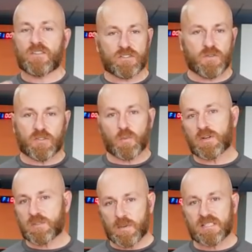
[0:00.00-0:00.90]
First of all, it's
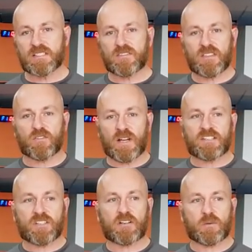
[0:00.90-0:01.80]
more expensive than the
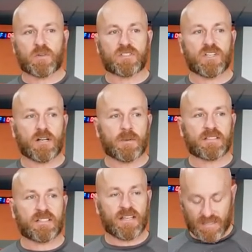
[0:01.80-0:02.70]
rash guard that we're going to talk
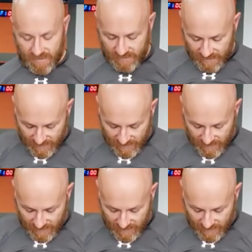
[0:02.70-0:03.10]
about today, and